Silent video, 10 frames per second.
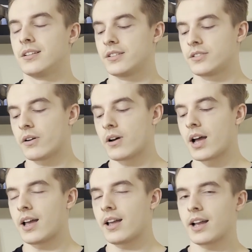So
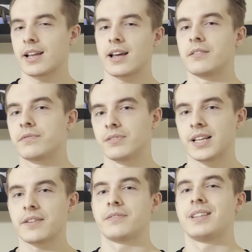I kind of
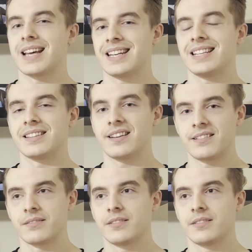left that in there